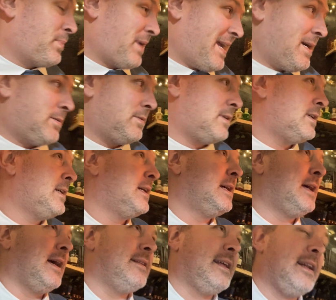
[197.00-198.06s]
brown
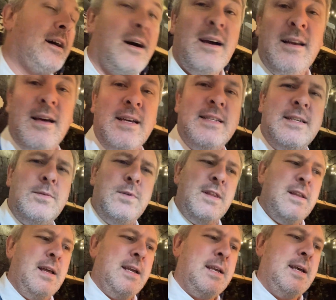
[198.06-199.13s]
and then highlighted
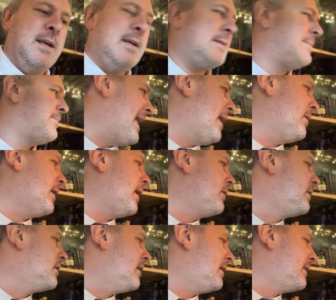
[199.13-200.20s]
with like a yellow
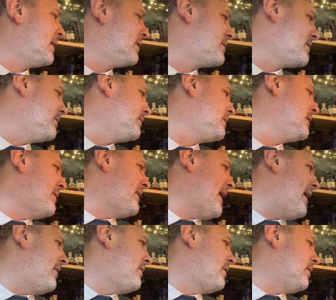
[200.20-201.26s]
ochre, I think it's called. So
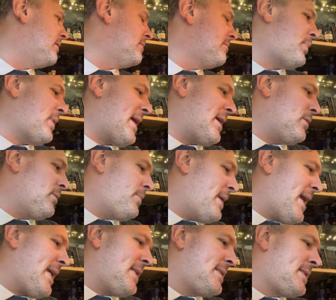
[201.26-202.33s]
yeah, I've got brown
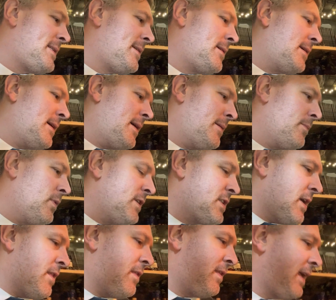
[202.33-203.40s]
paint, which
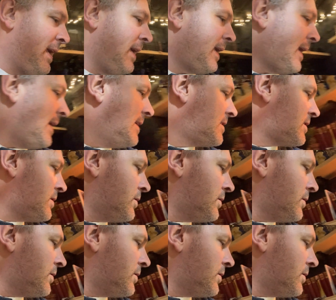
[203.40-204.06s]
I think is